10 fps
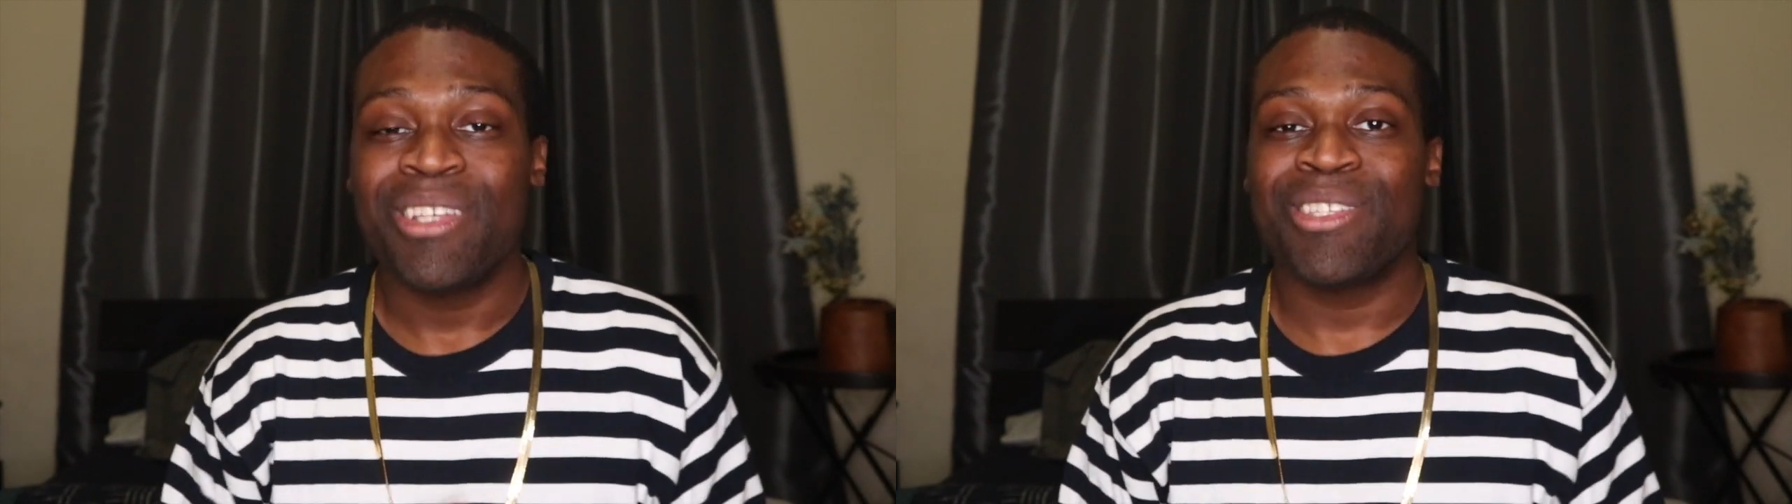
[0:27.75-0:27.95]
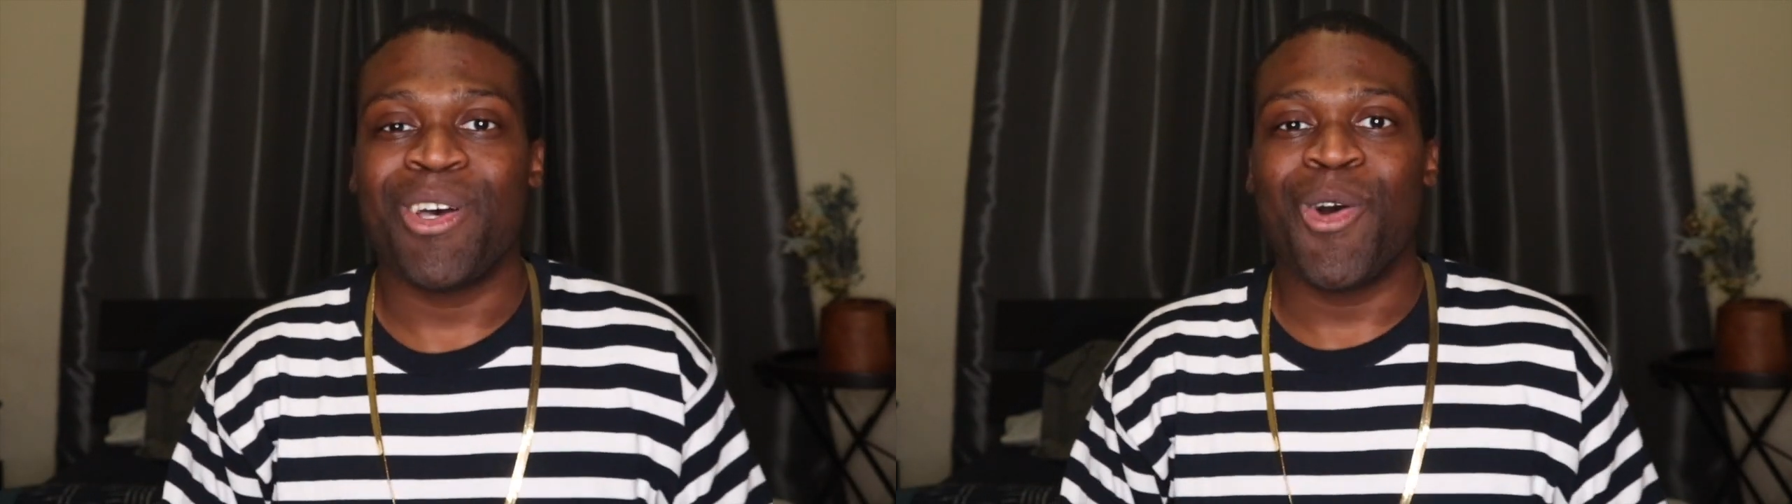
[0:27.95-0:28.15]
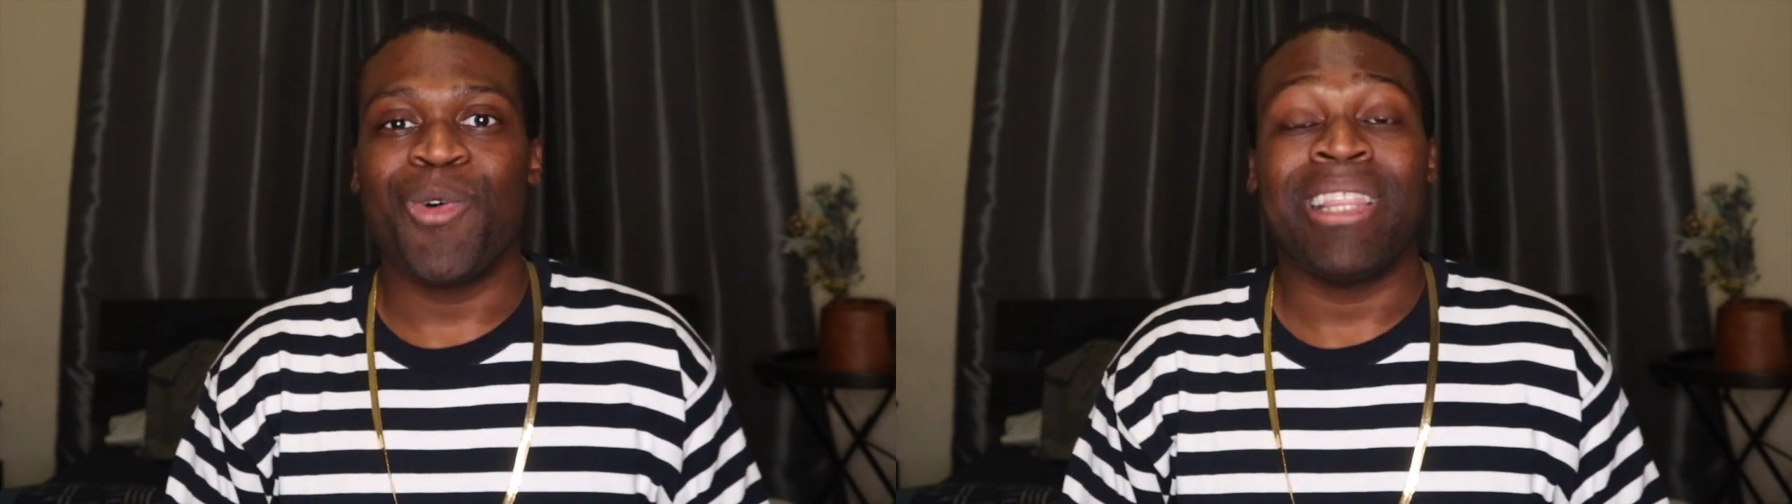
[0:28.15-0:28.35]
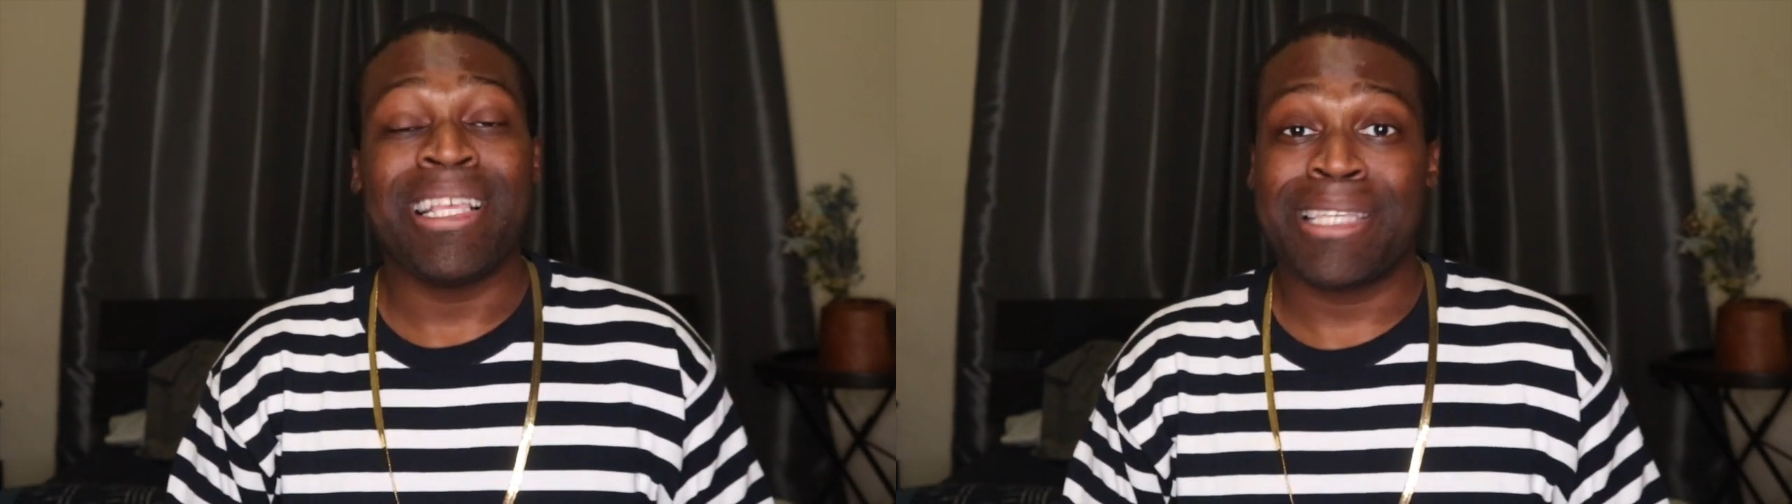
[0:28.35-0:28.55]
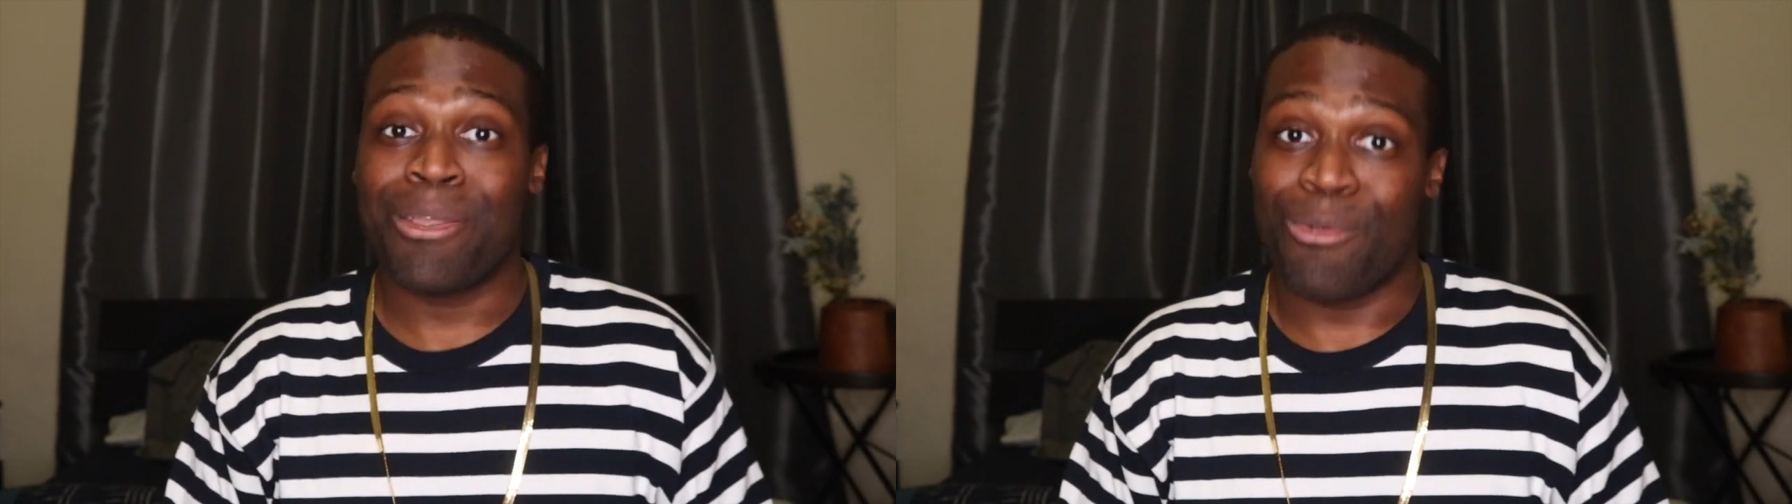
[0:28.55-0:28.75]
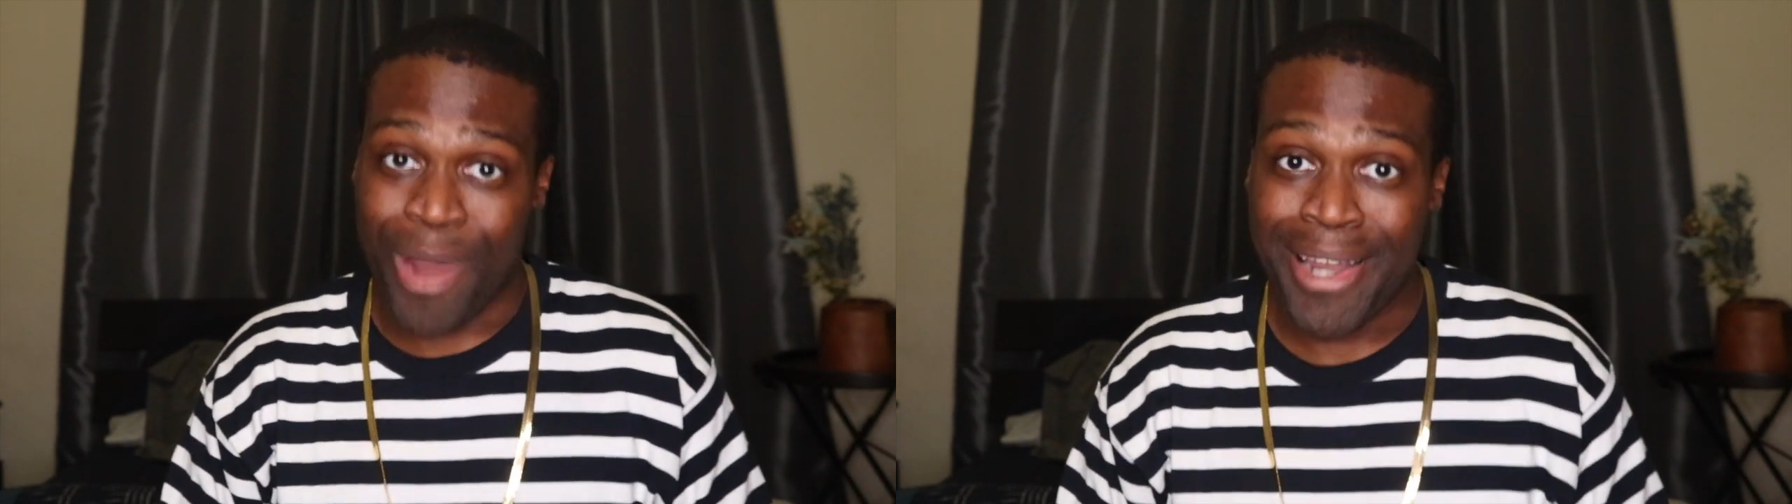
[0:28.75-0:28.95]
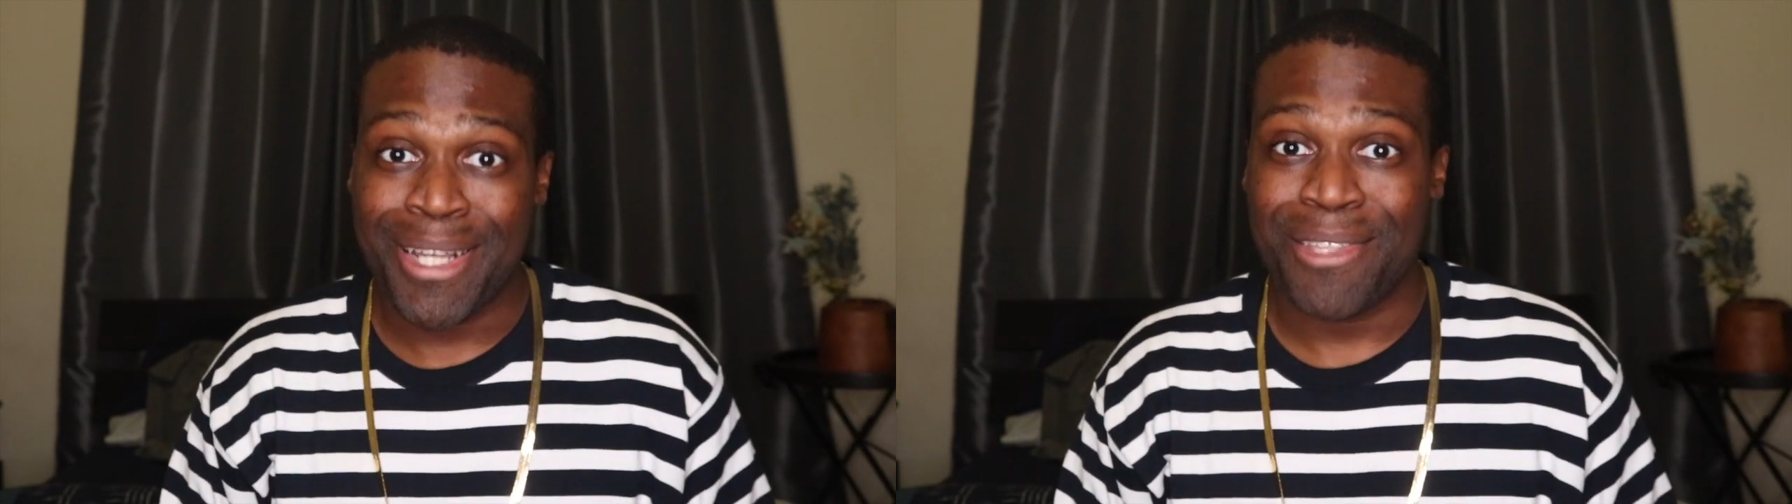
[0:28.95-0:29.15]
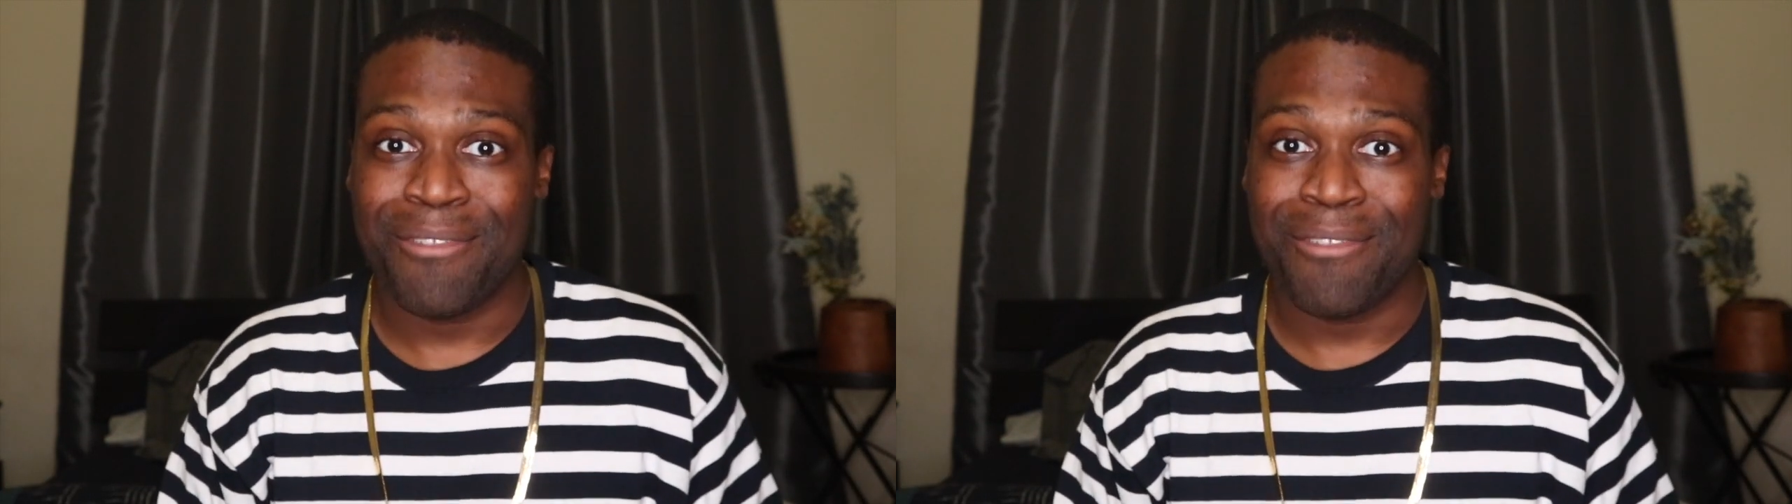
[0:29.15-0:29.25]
So let's get right into the